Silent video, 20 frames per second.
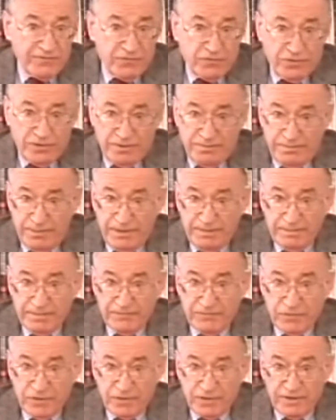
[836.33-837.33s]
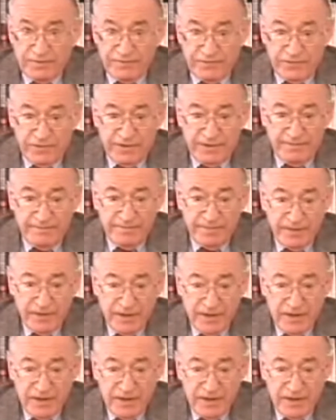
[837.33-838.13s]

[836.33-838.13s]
40 people working for him